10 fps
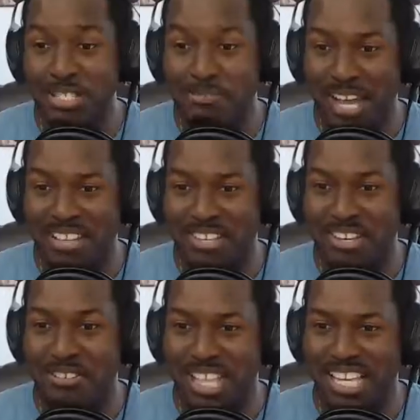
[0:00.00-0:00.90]
smiled
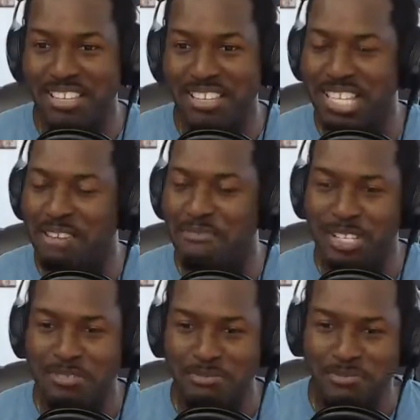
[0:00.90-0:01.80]
there. Like you can see it
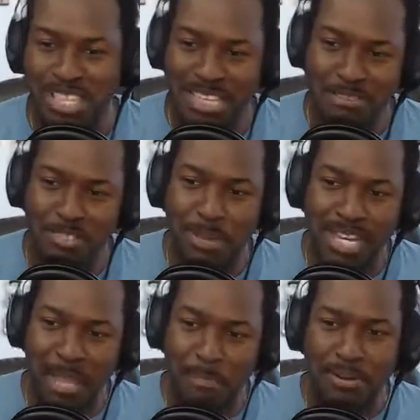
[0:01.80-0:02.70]
was when he was
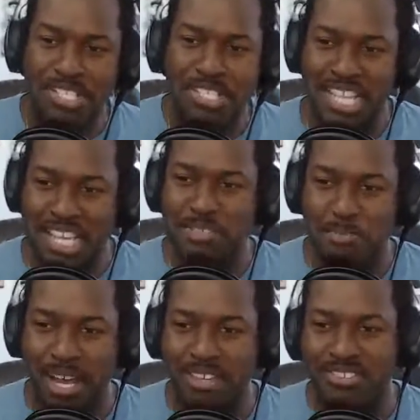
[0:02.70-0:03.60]
about to get punched, he like
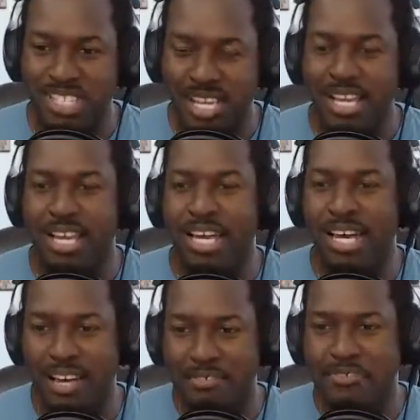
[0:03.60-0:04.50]
smiled. He was like,
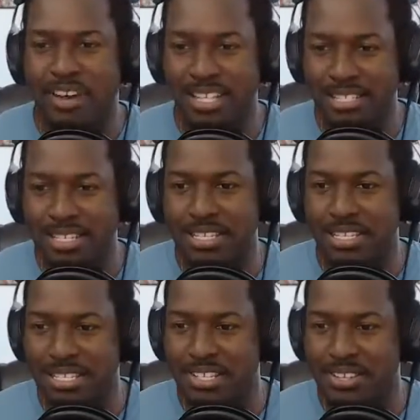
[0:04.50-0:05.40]

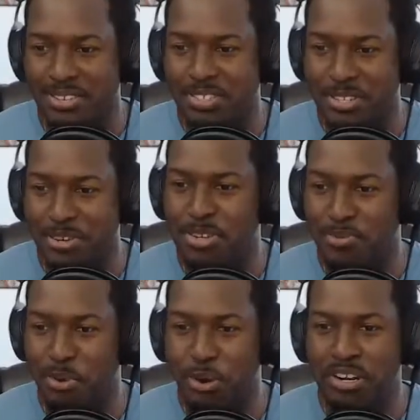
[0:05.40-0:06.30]
finally, this dude
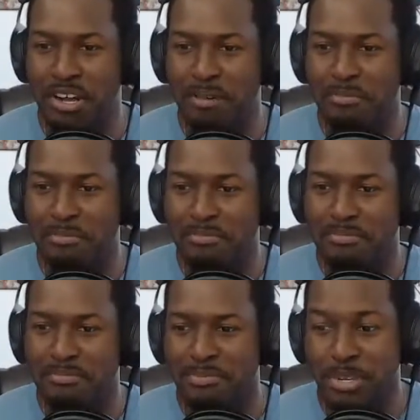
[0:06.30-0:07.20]
has woken up.
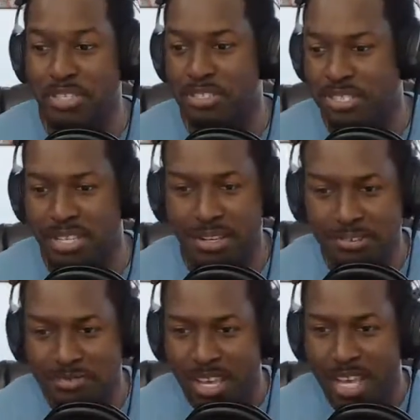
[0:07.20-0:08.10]
Which is,
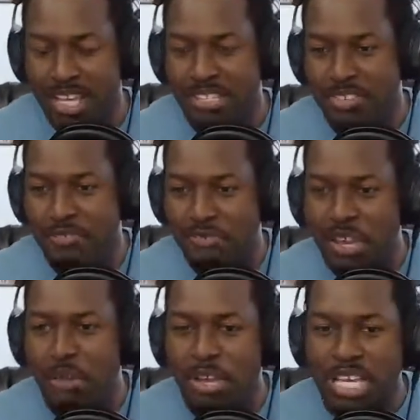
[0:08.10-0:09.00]
'cause
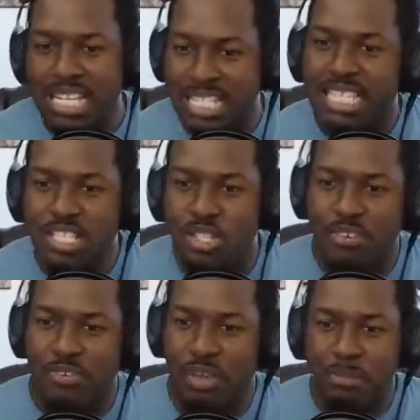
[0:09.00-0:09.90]
in a sense it's
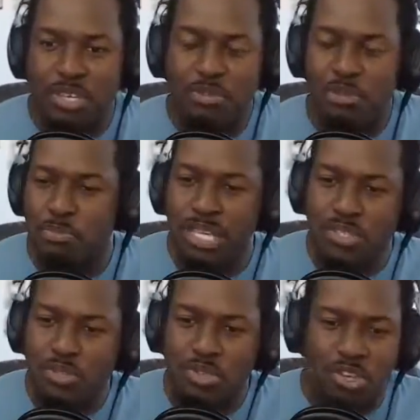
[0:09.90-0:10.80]
good for him because he was being
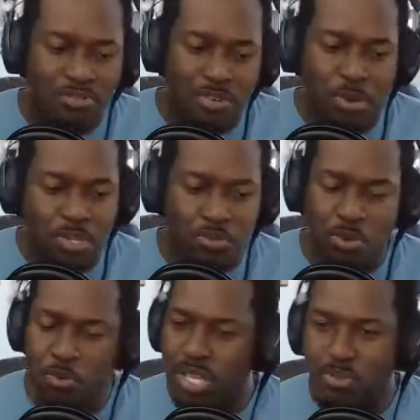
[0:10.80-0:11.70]
too soft in
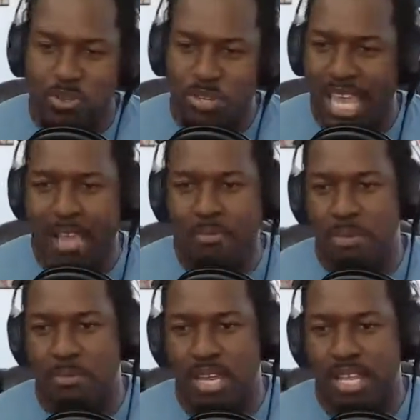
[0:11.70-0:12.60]
Westworld. Westworld, you can't be, man.